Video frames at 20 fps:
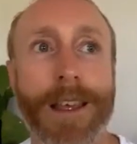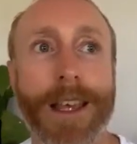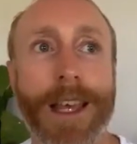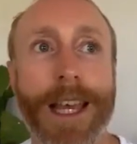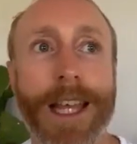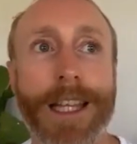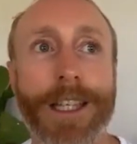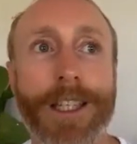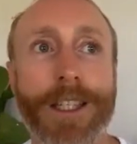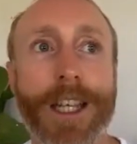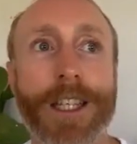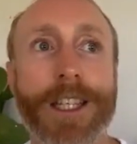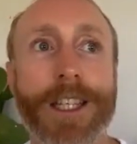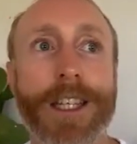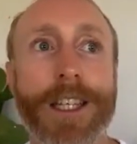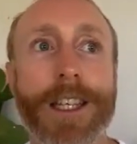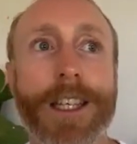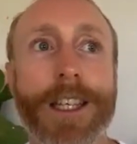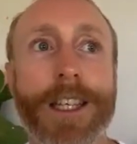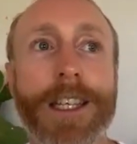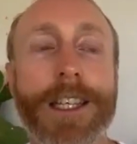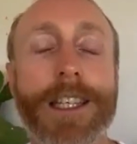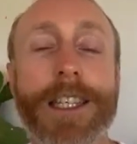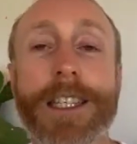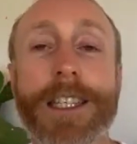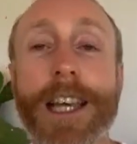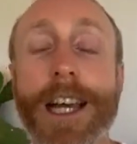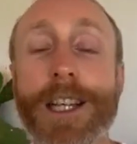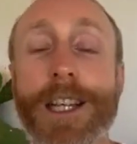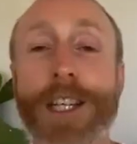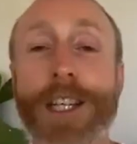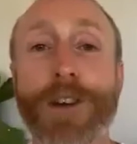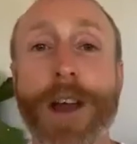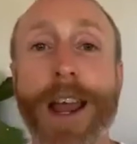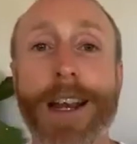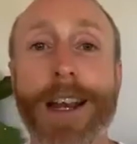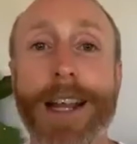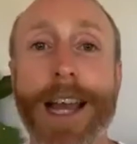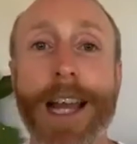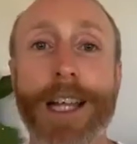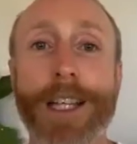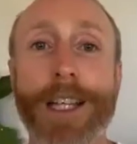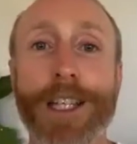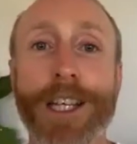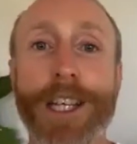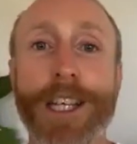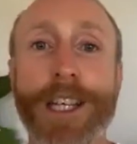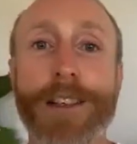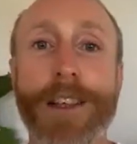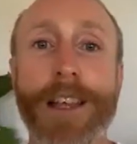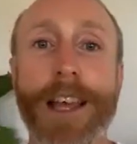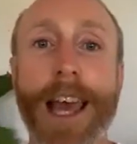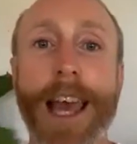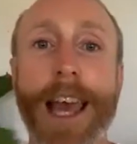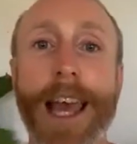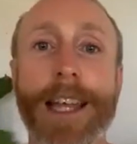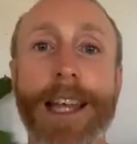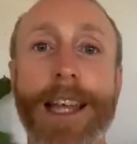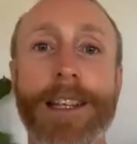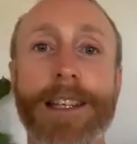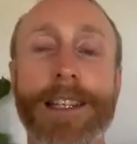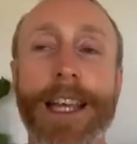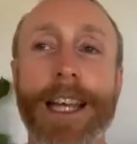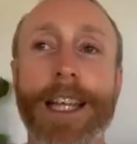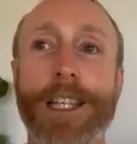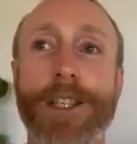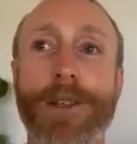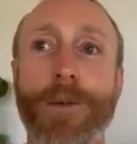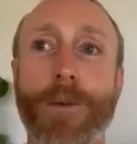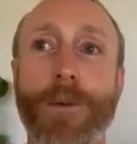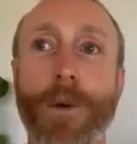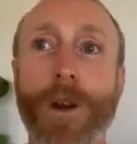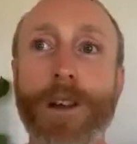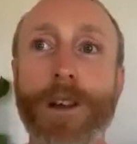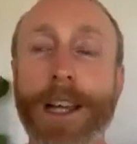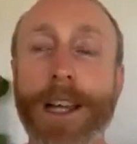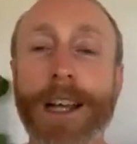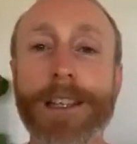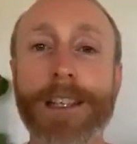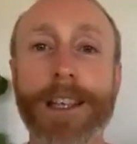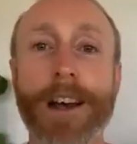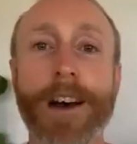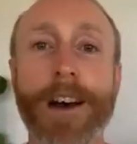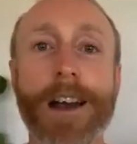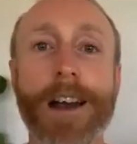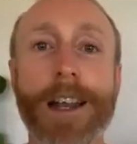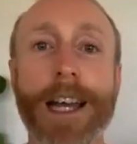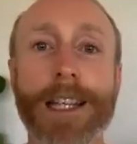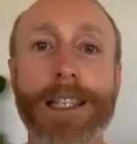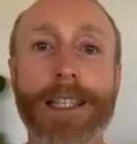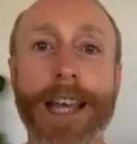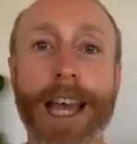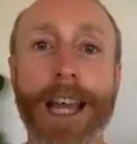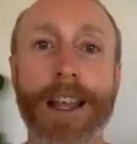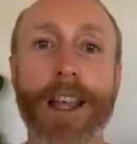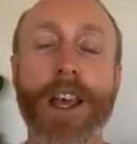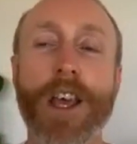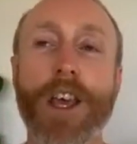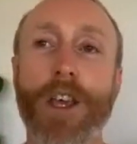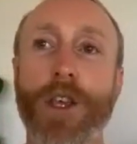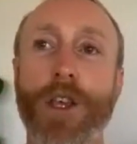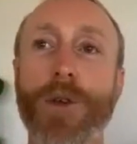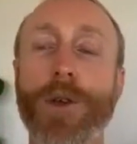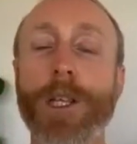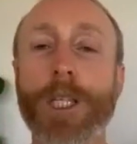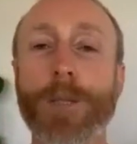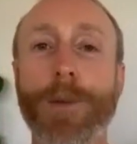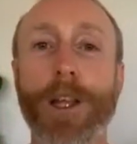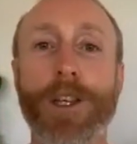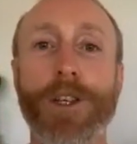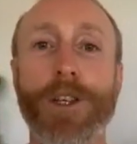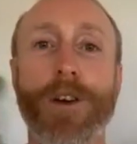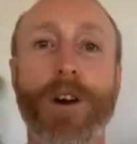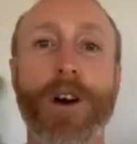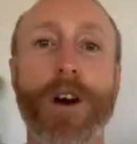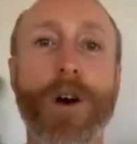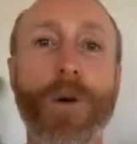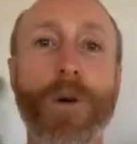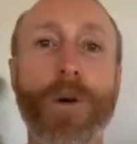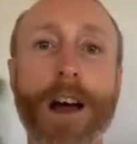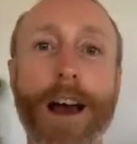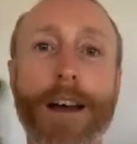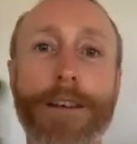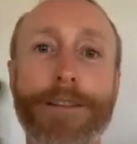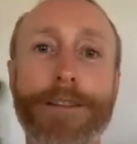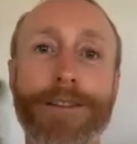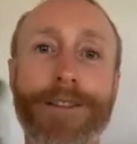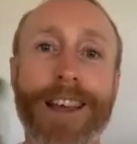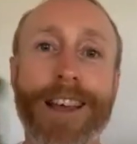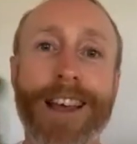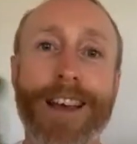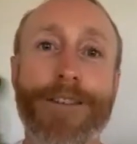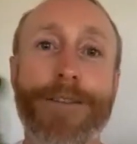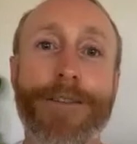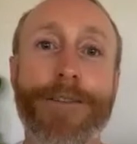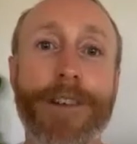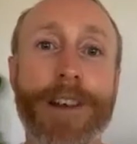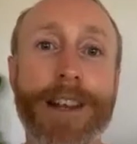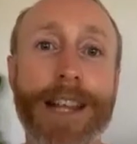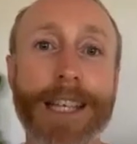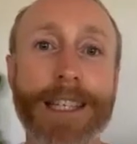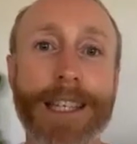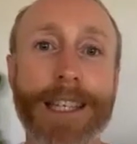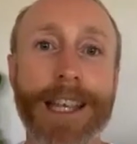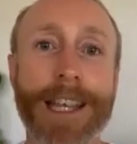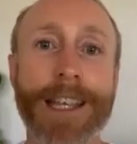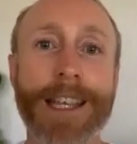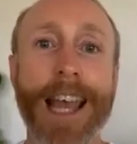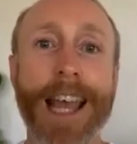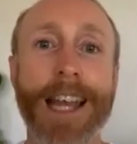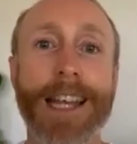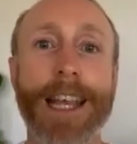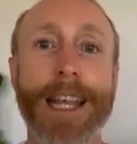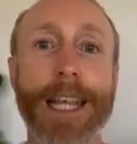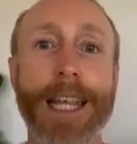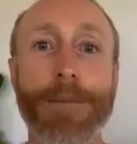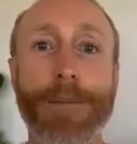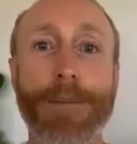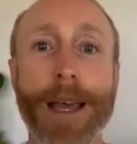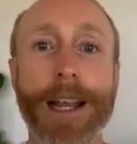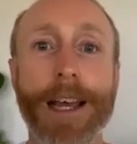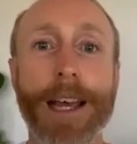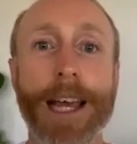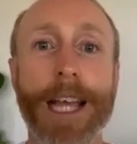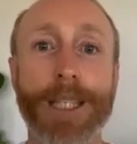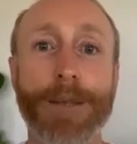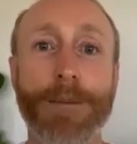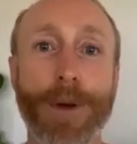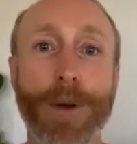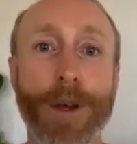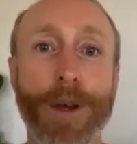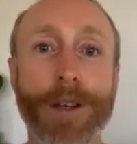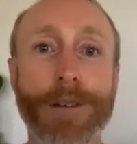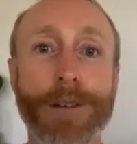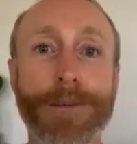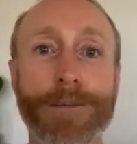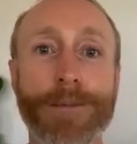It's just such a great analogy. And it's what it does is it highlights that you can spend your whole life finessing and getting better as a bird